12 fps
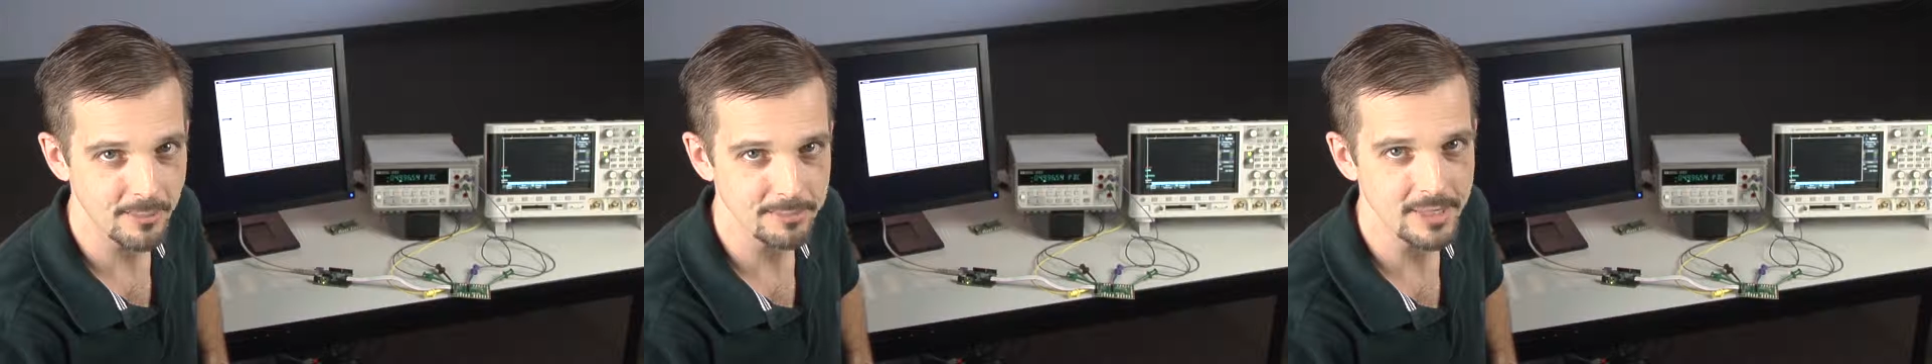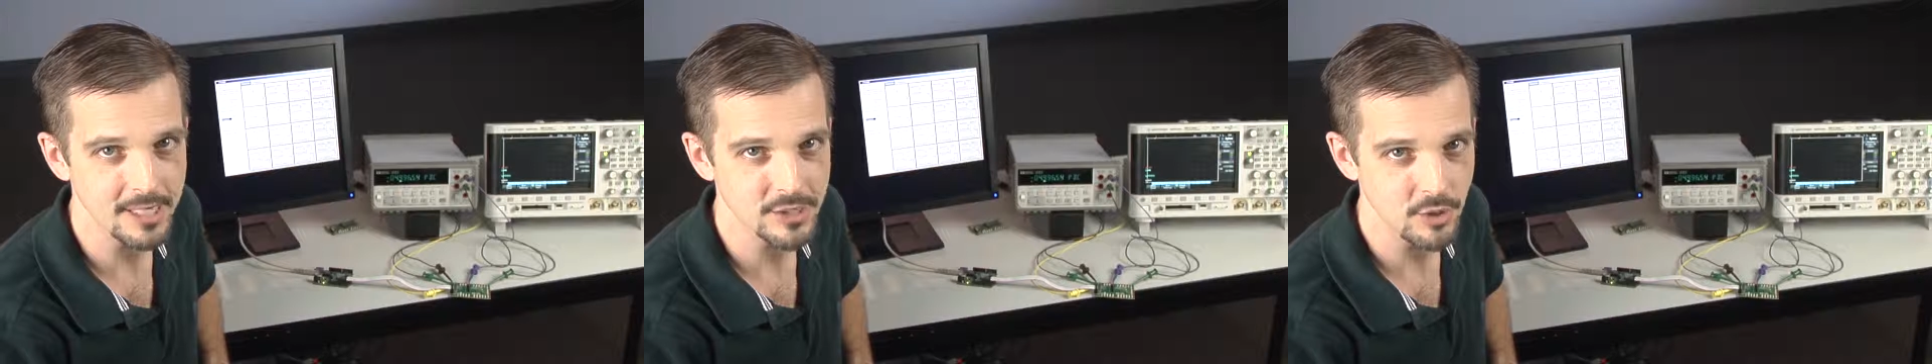
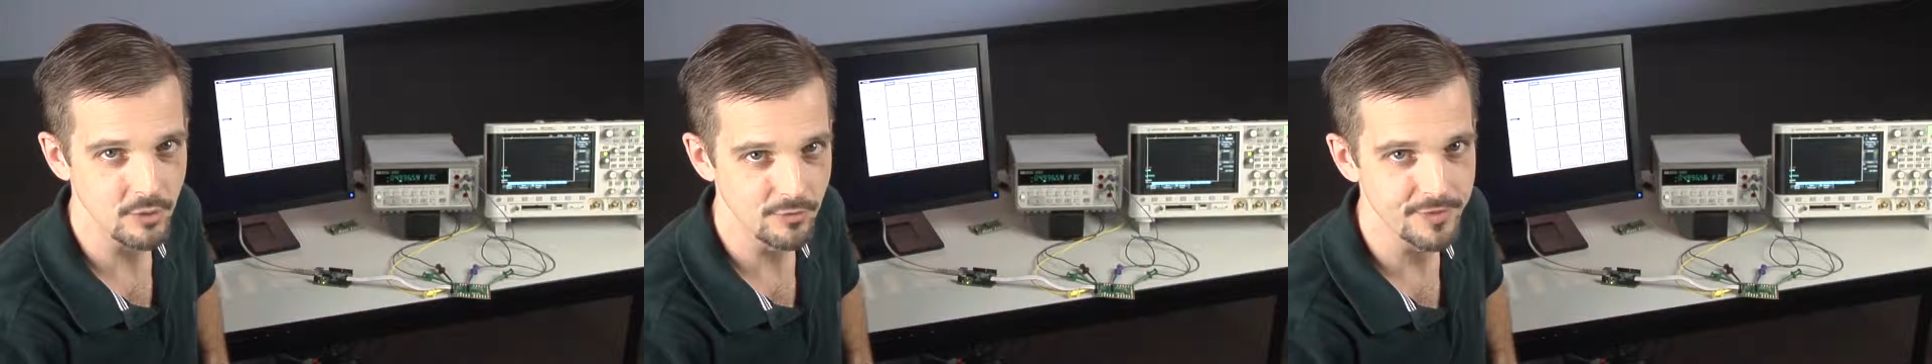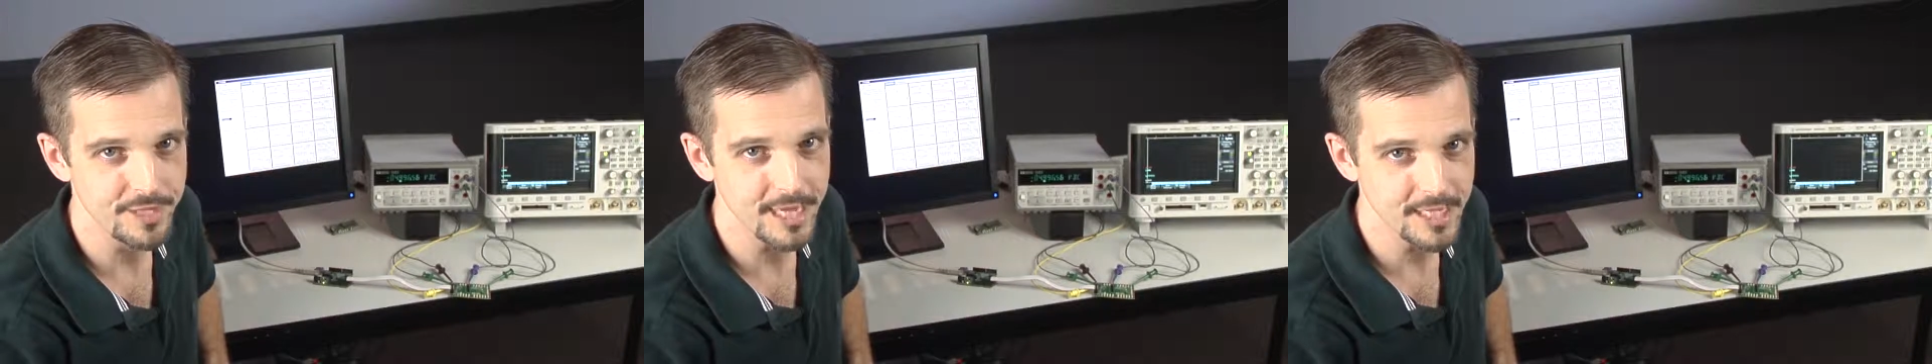updates
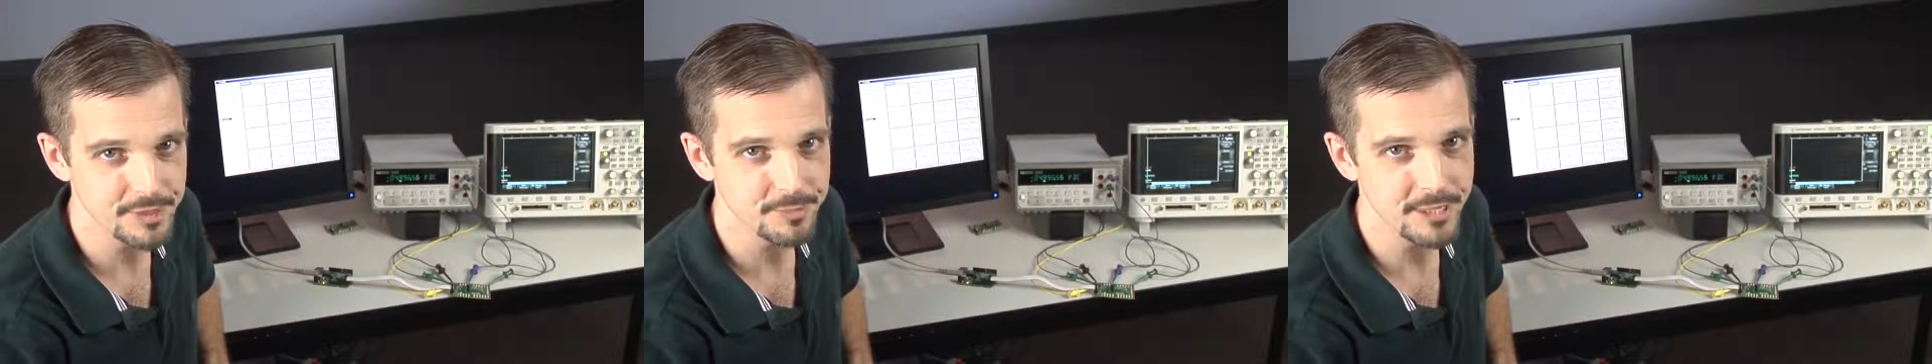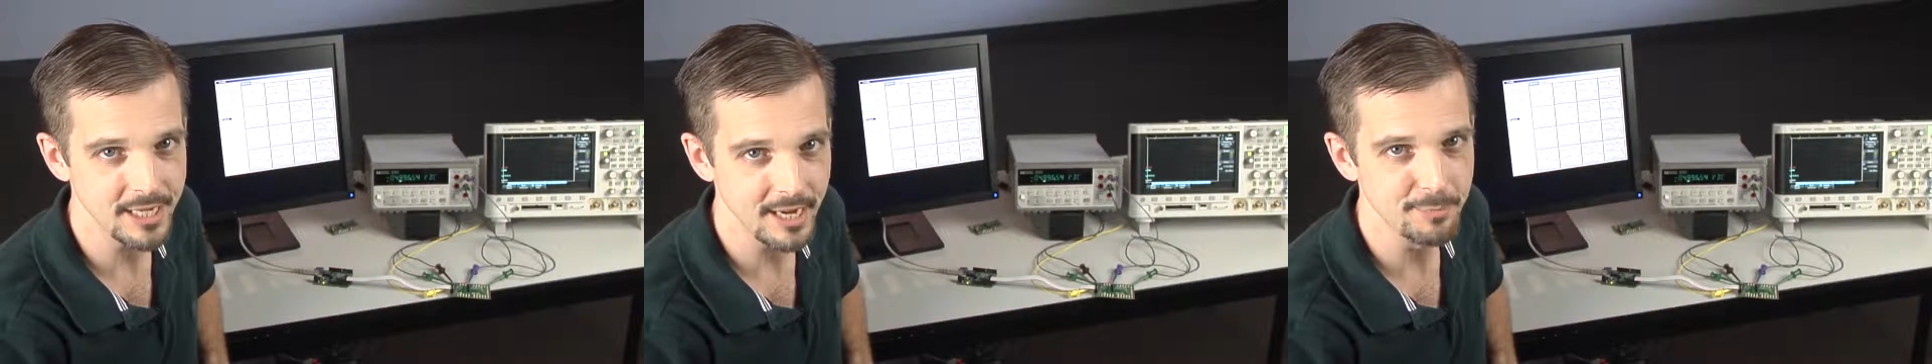over the
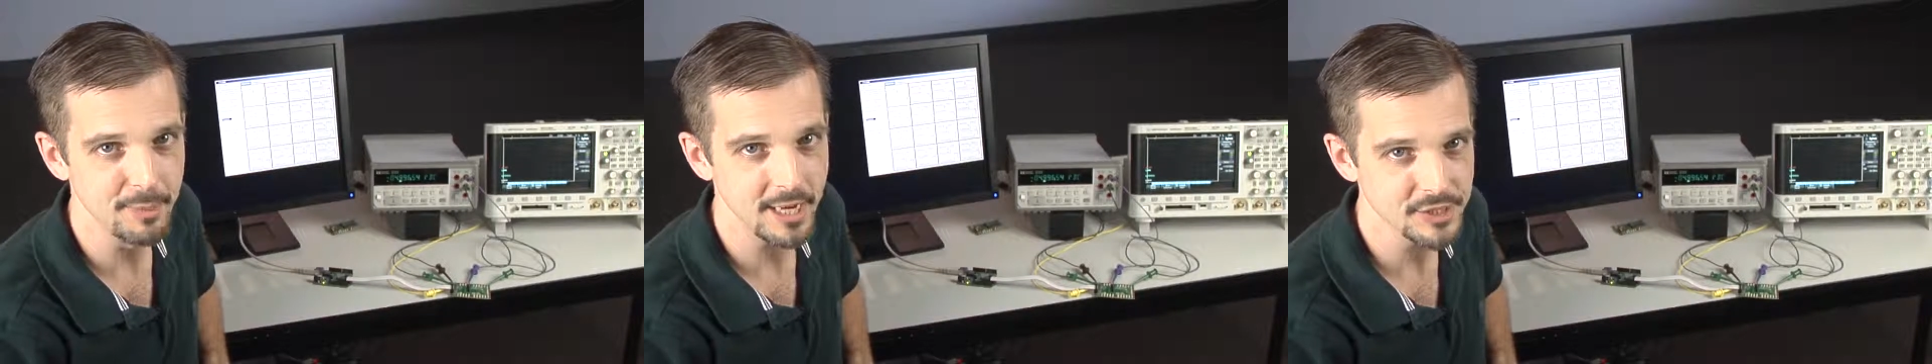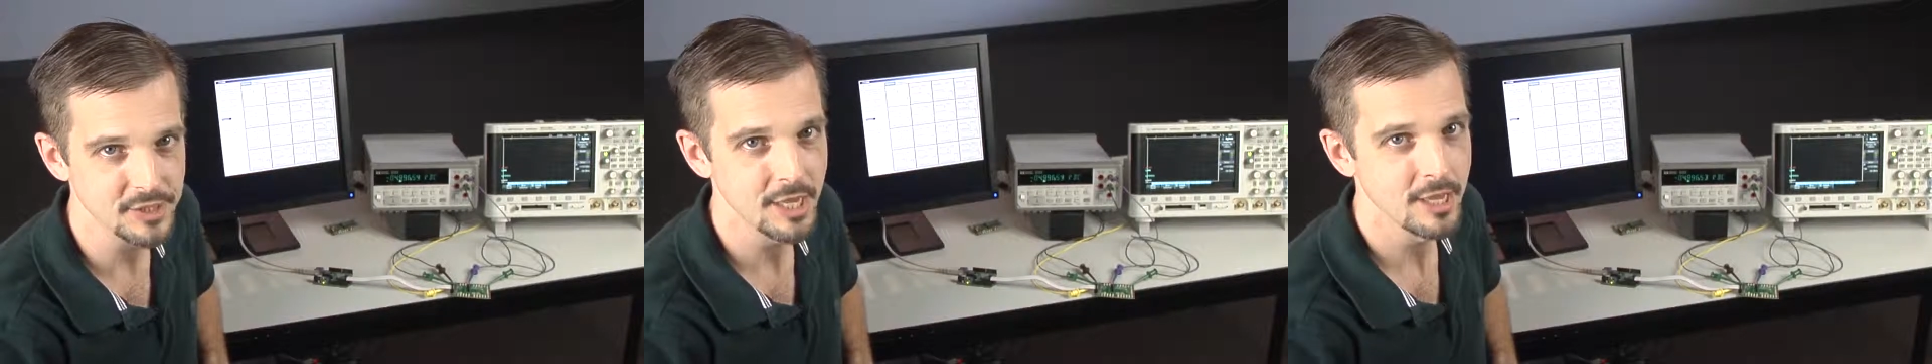SPI
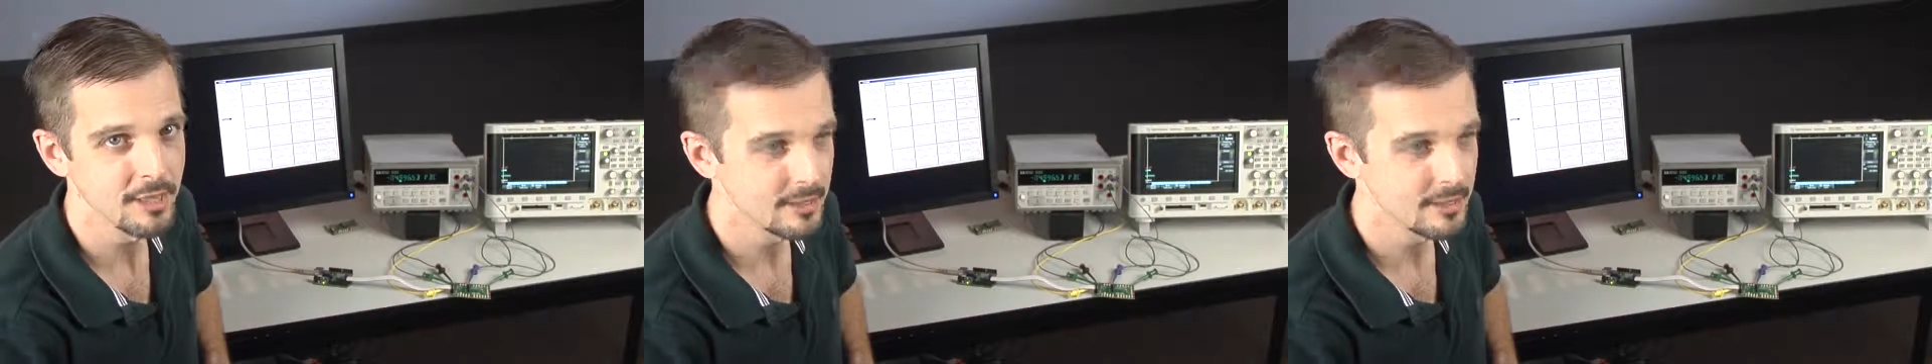bus.